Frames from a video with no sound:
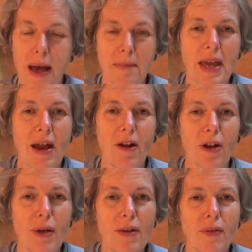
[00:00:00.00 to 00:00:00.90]
I'm
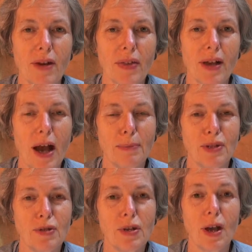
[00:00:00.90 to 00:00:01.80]
Cara Graver at the Cob
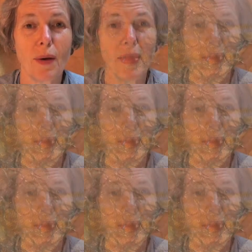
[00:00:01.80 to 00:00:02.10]
Studio,